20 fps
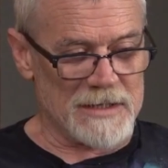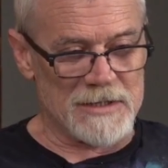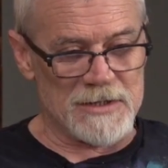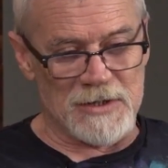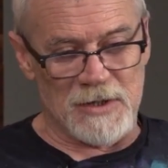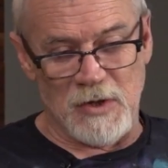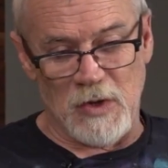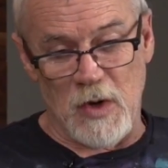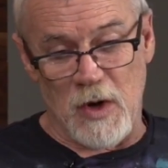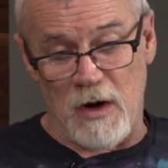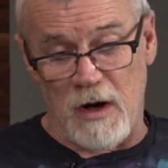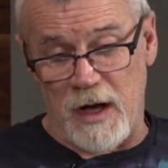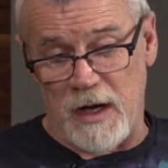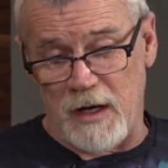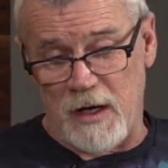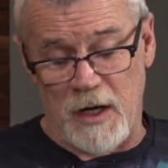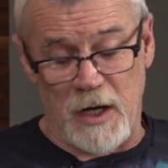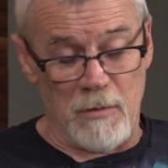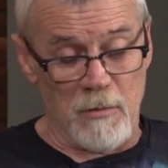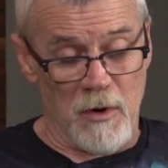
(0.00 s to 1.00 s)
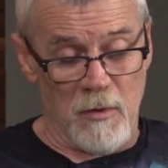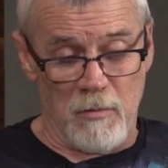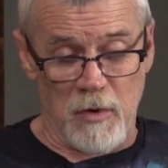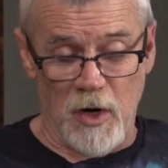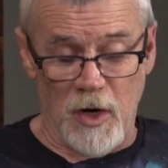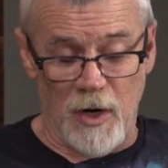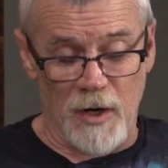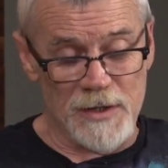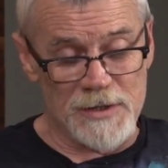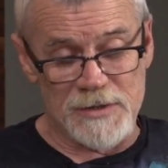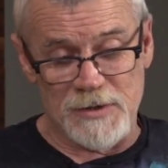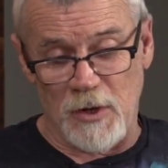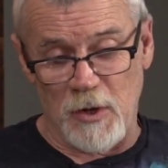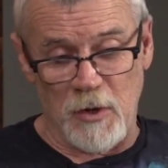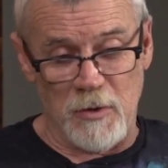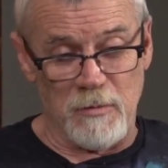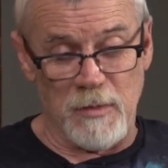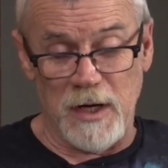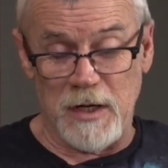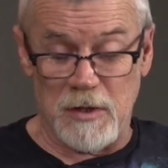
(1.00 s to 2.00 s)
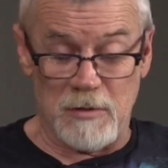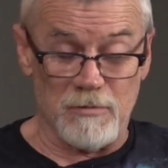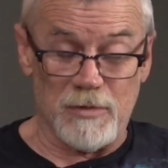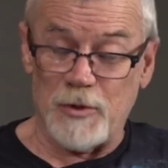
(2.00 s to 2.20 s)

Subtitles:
So I cut them apart, started making